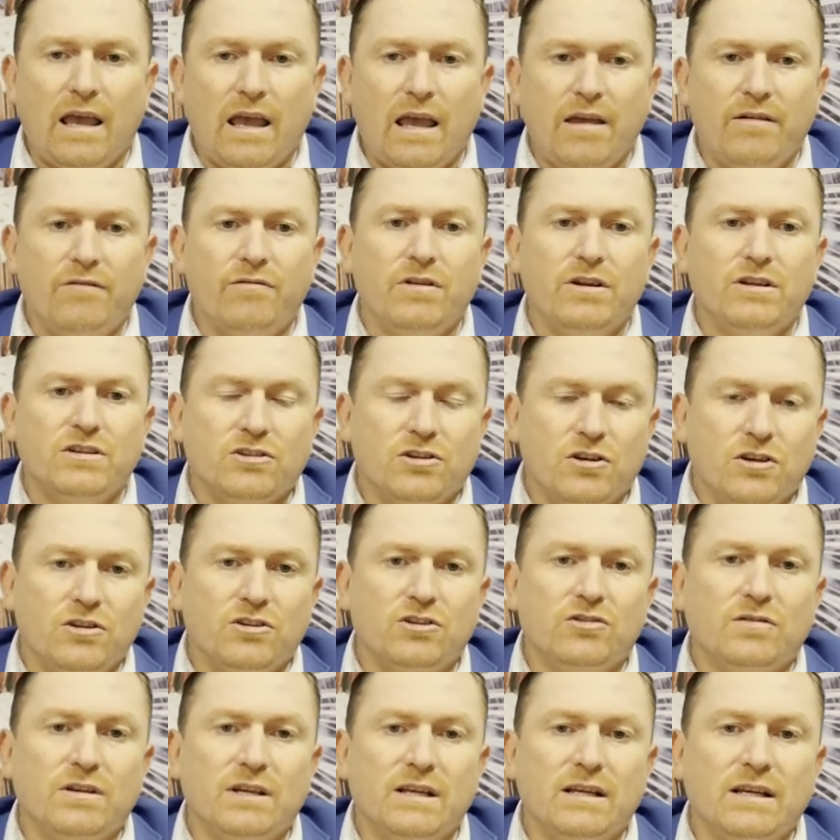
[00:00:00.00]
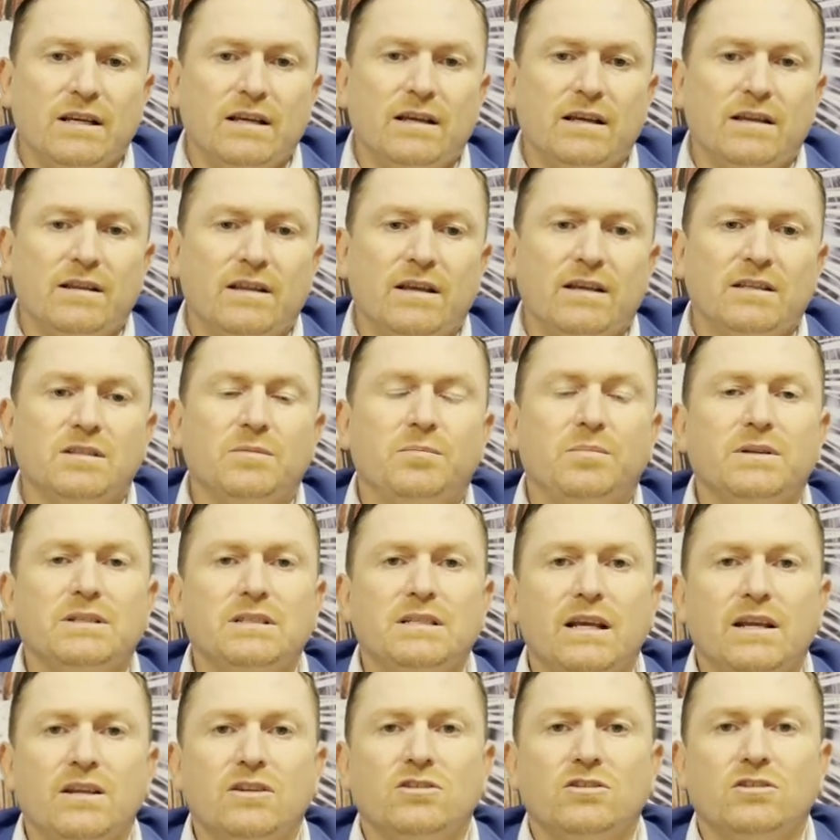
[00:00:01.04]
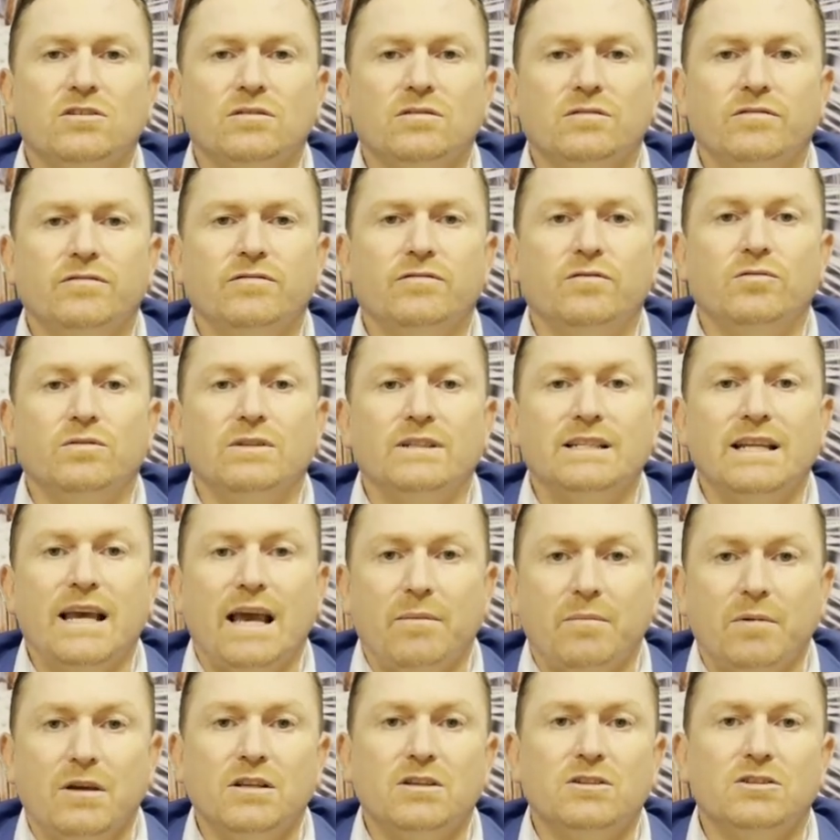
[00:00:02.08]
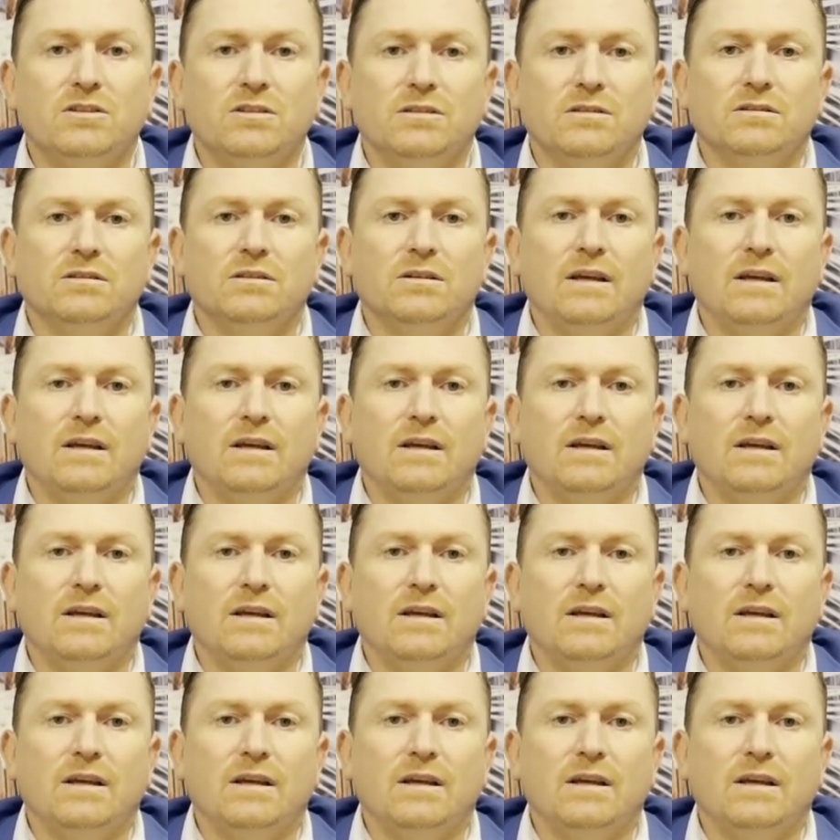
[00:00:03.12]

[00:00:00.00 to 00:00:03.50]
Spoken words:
every surgery, there's a potential for damage